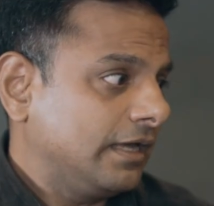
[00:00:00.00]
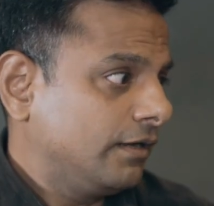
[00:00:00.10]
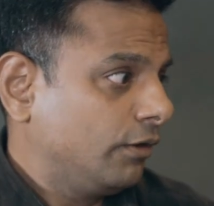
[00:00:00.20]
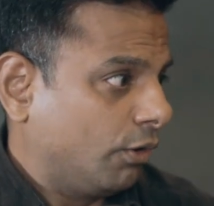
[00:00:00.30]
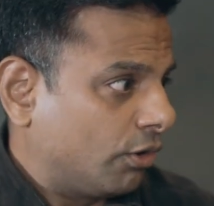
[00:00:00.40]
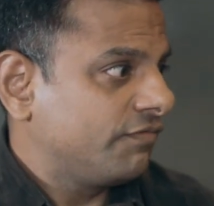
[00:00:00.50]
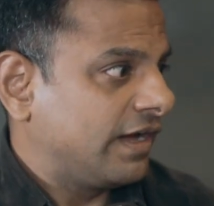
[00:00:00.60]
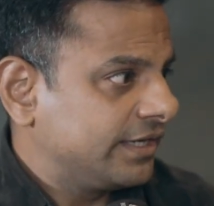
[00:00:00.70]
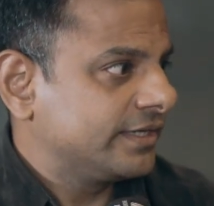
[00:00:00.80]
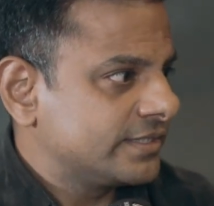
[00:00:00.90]
a lot of
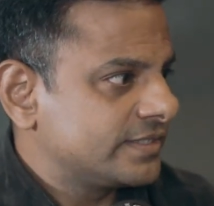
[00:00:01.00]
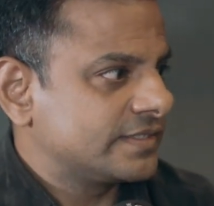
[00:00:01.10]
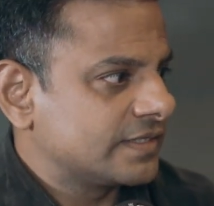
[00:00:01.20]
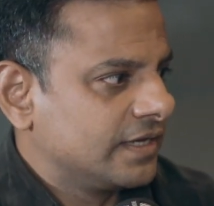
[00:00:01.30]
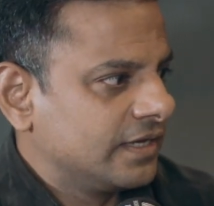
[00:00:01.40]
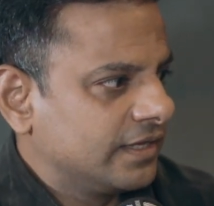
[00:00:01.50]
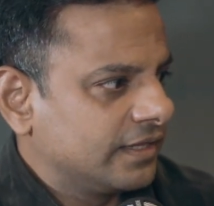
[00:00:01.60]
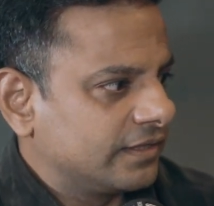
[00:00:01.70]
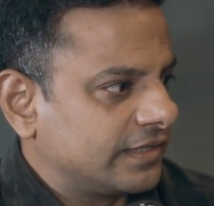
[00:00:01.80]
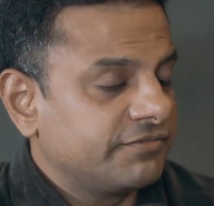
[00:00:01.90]
ideas
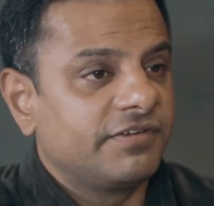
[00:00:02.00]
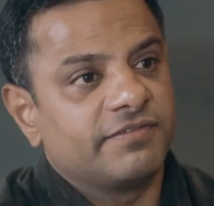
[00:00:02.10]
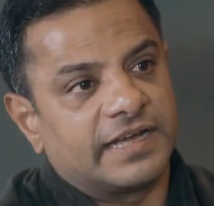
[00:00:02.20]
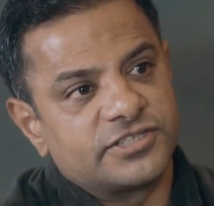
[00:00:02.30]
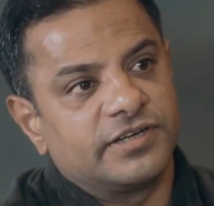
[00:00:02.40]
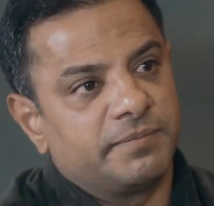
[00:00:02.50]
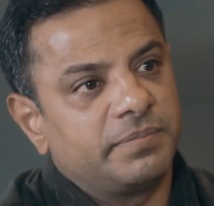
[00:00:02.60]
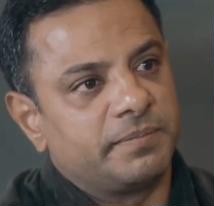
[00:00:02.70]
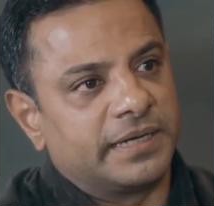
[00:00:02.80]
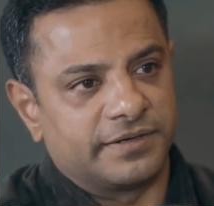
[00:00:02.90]
that we have actually
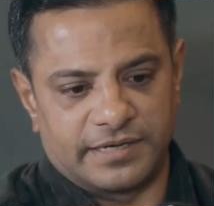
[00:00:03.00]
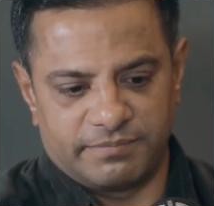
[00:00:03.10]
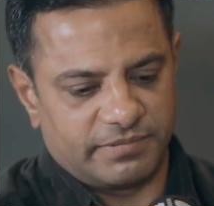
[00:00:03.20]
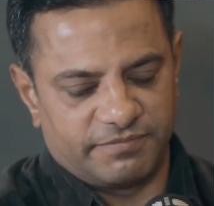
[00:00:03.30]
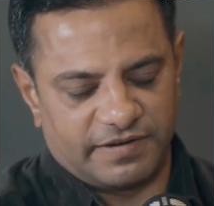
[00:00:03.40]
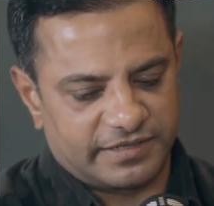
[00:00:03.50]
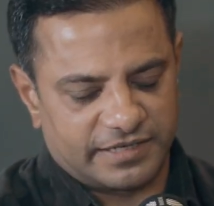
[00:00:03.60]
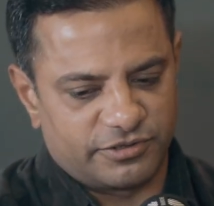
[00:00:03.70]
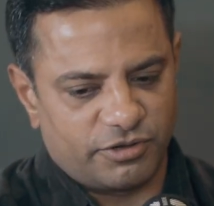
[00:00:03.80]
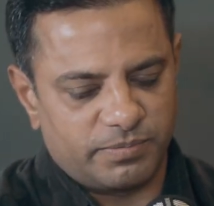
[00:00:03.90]
implemented. And in fact, I
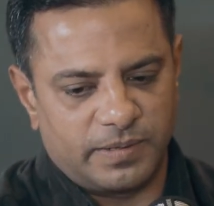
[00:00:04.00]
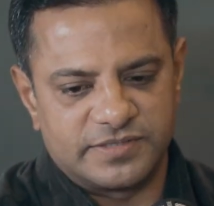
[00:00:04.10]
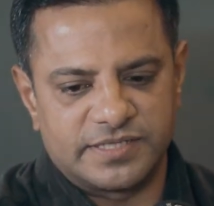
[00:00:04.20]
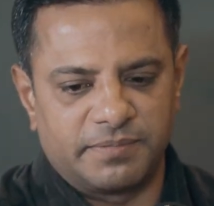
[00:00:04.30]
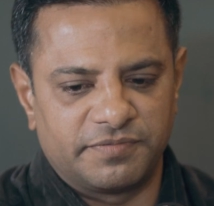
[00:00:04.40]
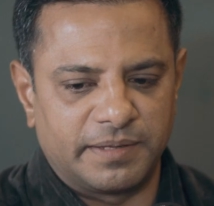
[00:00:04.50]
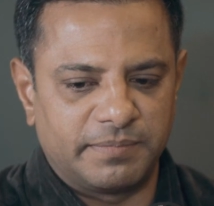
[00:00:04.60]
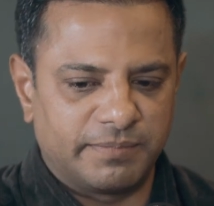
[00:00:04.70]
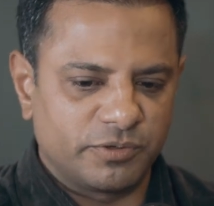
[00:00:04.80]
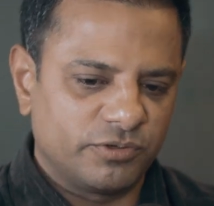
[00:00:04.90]
can talk about some of them.
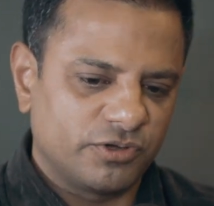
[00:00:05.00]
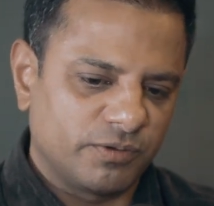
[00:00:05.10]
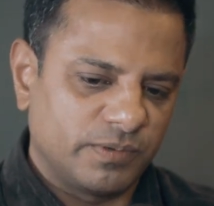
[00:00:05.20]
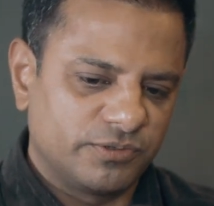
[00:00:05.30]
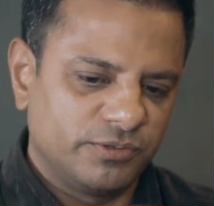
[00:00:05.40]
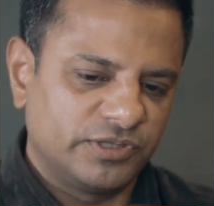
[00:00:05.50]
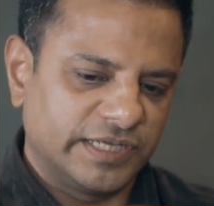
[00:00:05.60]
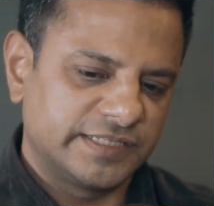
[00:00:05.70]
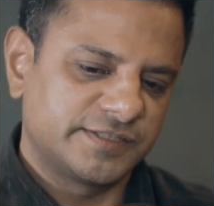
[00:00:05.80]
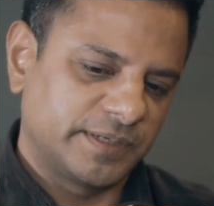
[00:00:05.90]
And I'm going to talk about two
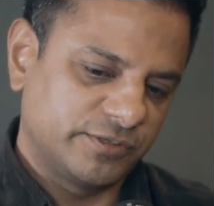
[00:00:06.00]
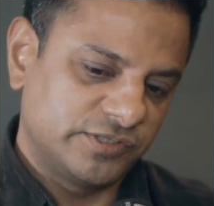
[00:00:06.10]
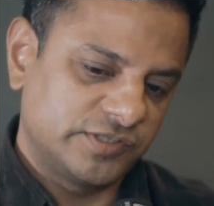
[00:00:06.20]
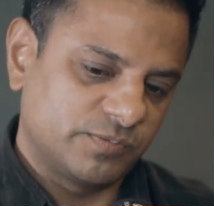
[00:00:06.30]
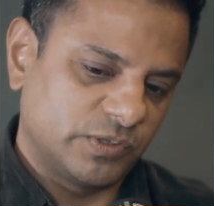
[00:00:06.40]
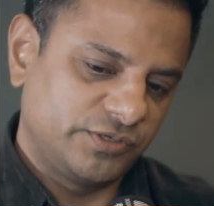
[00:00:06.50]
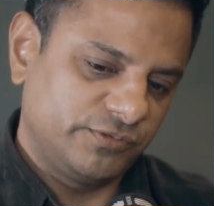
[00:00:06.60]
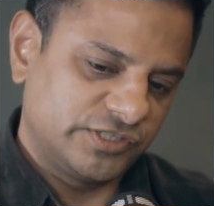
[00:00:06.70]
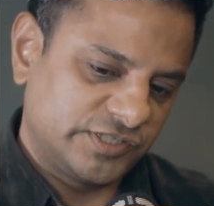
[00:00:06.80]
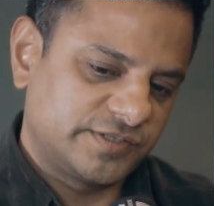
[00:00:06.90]
things, because what you
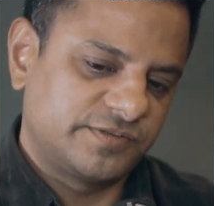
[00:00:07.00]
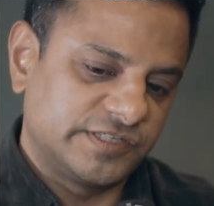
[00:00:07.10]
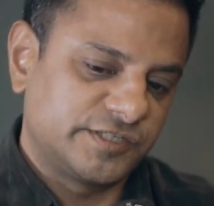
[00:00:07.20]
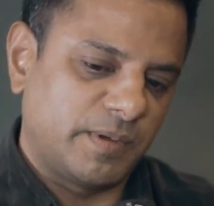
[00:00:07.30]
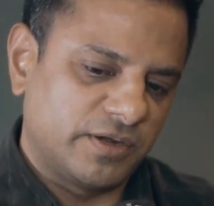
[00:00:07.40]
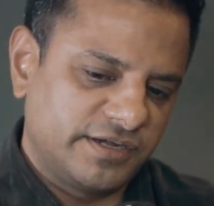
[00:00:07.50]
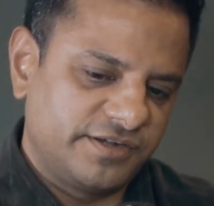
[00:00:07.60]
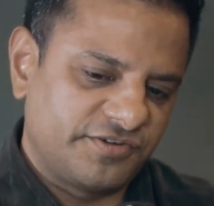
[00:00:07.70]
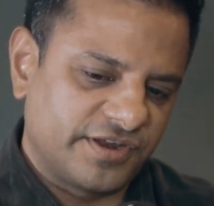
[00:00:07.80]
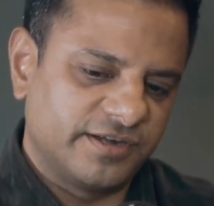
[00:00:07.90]
just responded
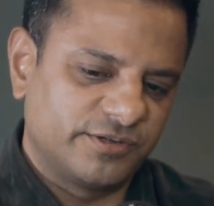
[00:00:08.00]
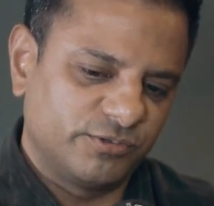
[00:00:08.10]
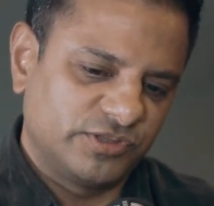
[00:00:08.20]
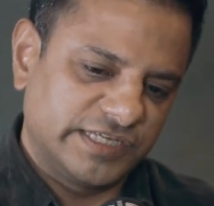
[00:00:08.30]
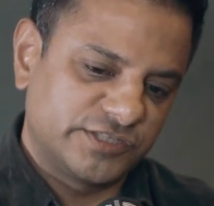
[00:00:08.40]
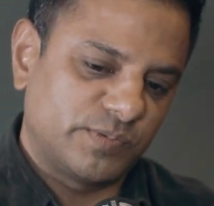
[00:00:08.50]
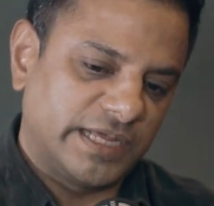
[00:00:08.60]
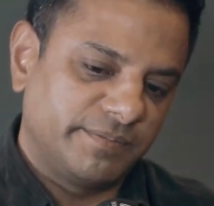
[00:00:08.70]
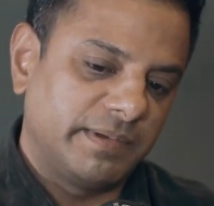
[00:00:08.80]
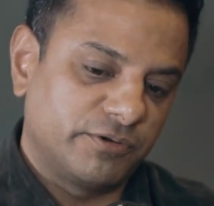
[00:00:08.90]
triggered two things.
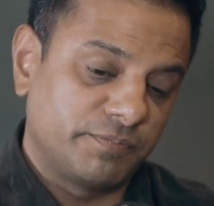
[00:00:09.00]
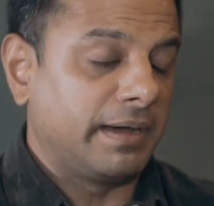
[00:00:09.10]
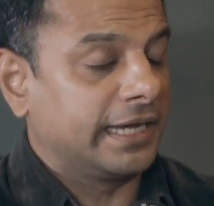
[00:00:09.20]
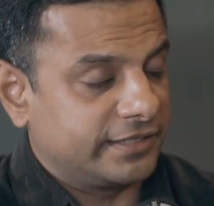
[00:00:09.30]
One about my